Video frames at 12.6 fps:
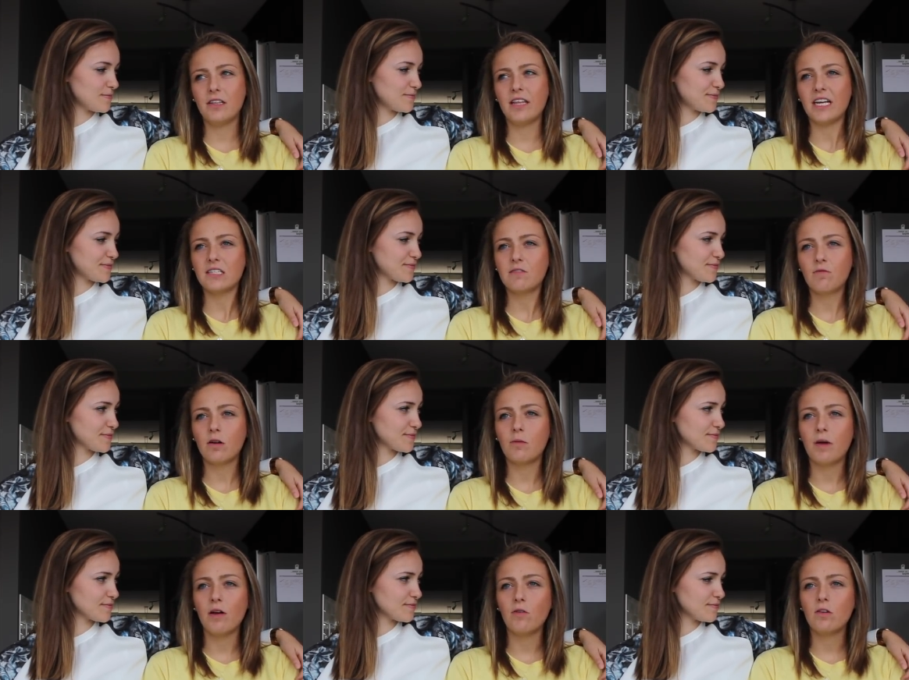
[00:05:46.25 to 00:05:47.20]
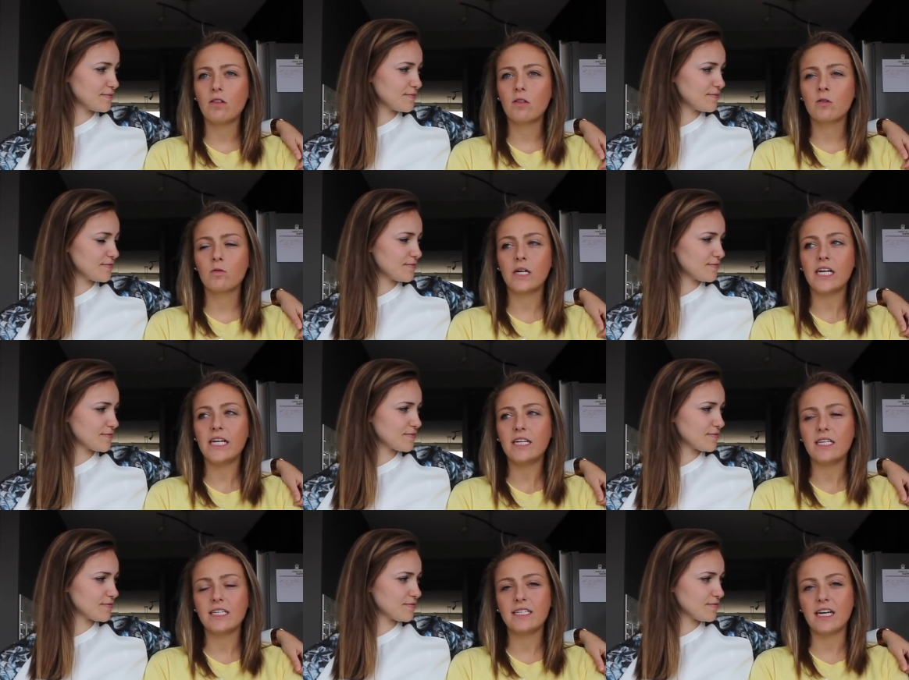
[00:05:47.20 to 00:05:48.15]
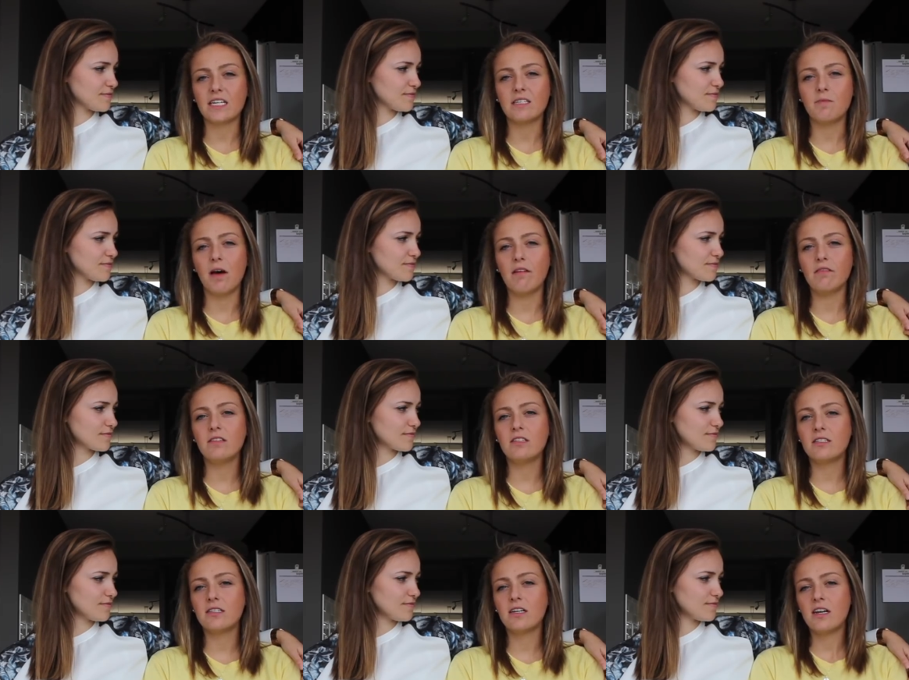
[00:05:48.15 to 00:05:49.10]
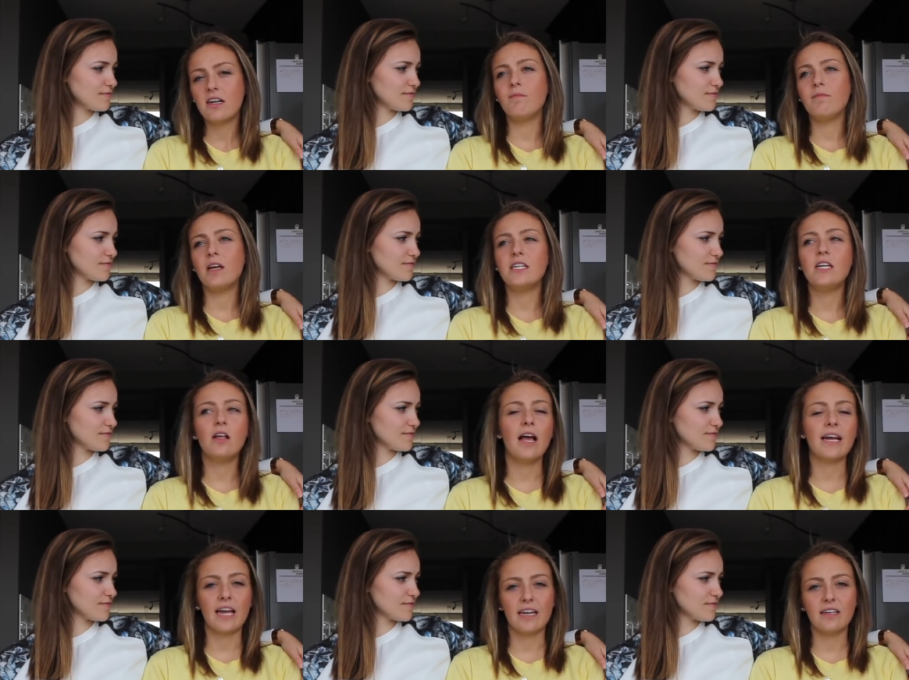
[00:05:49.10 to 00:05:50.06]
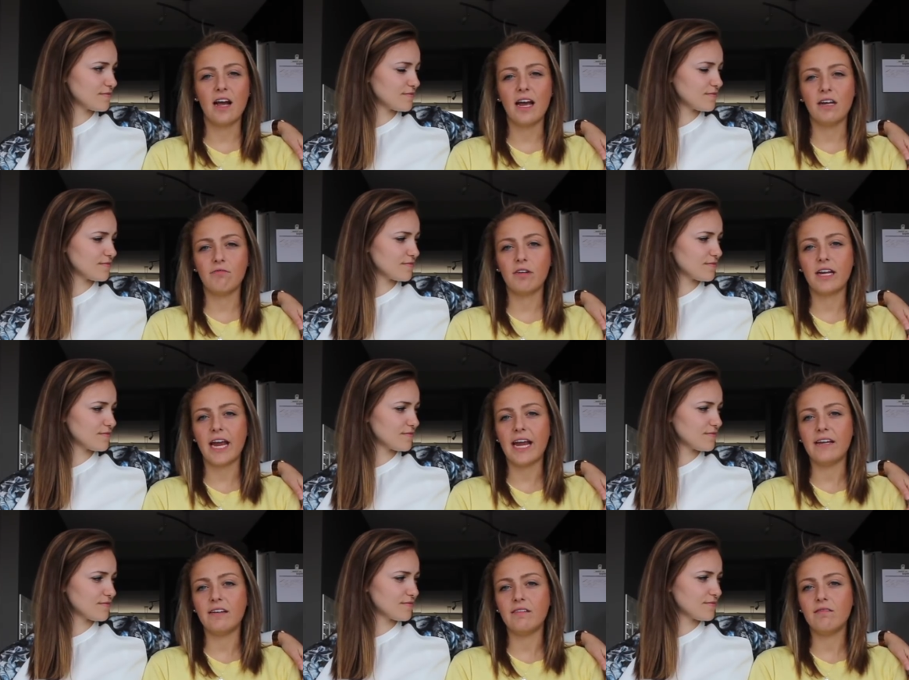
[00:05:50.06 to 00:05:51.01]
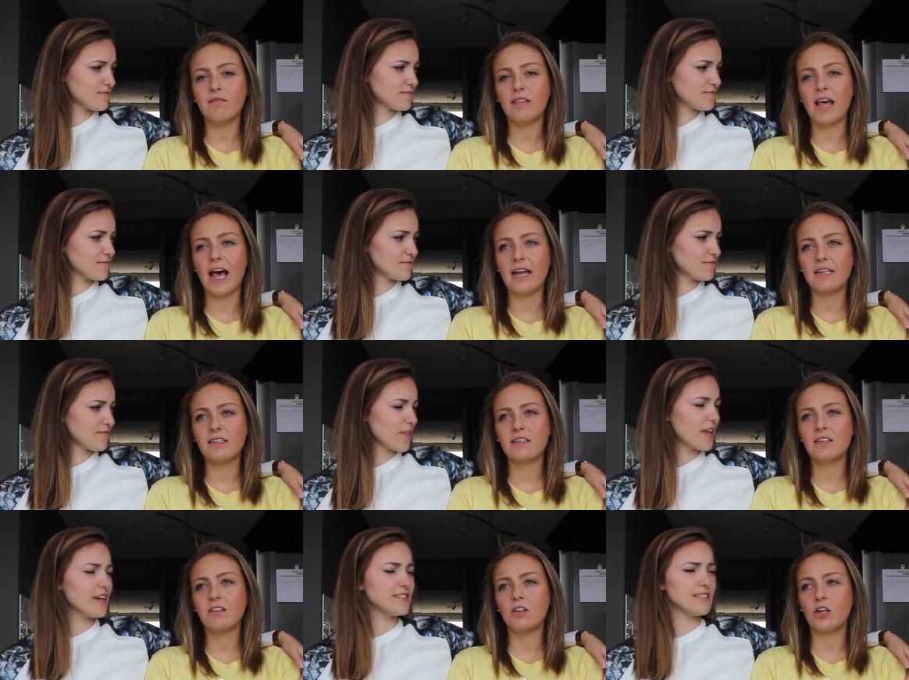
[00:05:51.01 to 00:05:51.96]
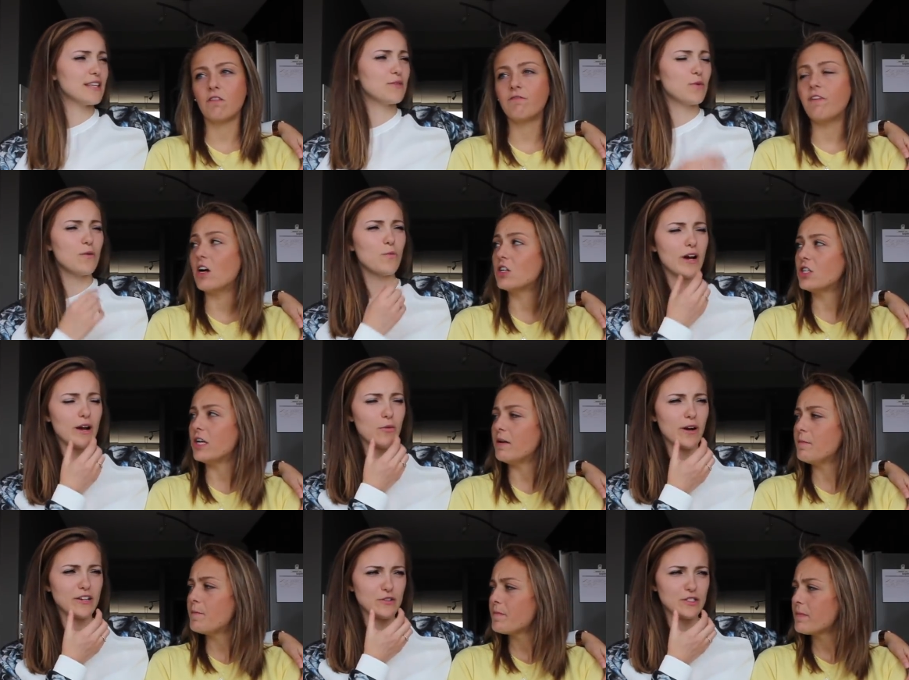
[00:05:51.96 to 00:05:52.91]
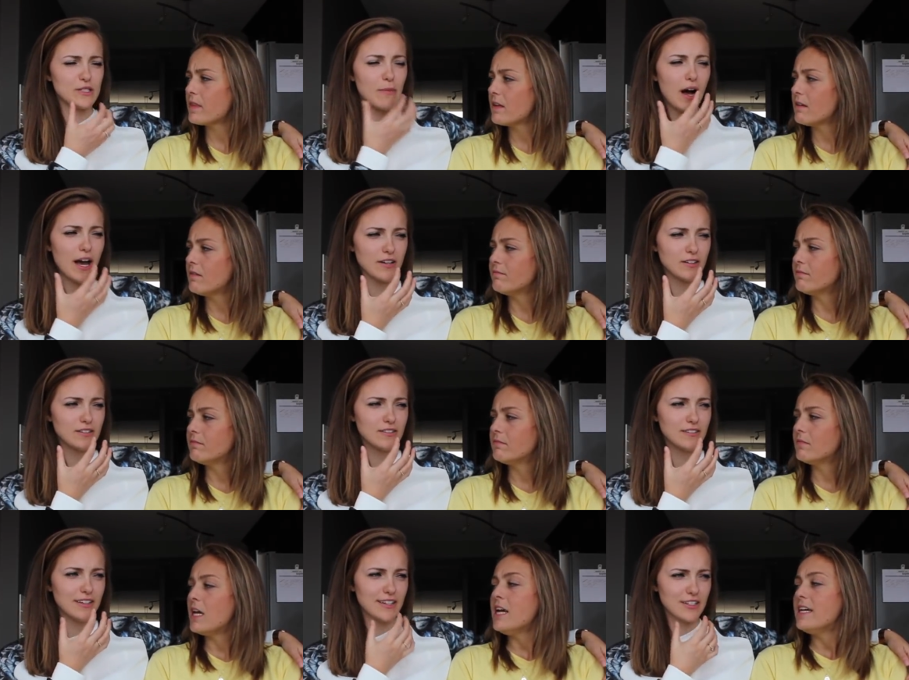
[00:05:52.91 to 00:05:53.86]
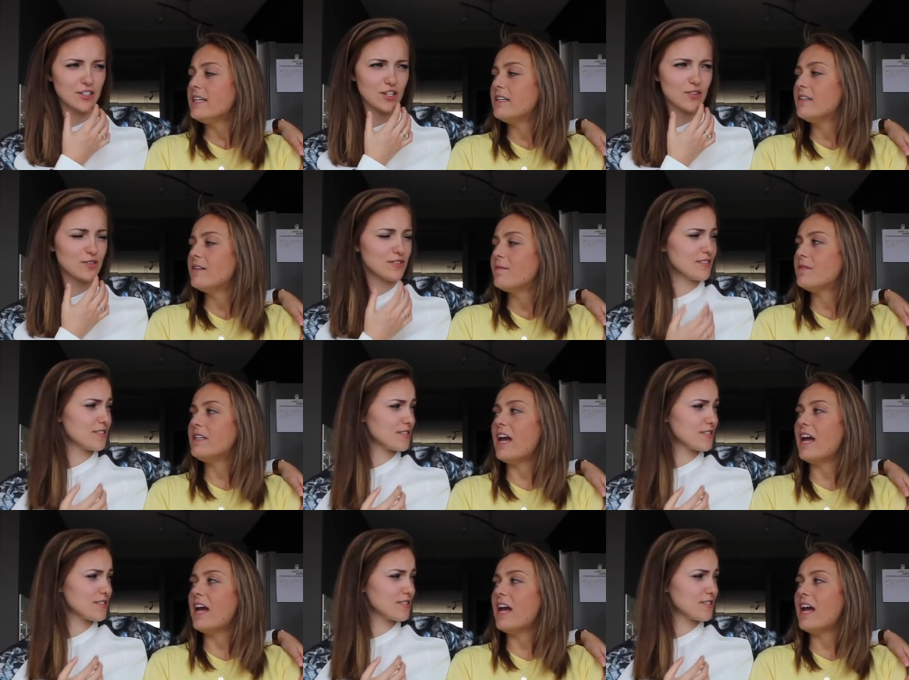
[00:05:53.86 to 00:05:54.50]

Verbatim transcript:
Speaker 1: thinks for about three to six months until I can kind of regain that. Is that
Speaker 2: the function. one where when you smile it shows?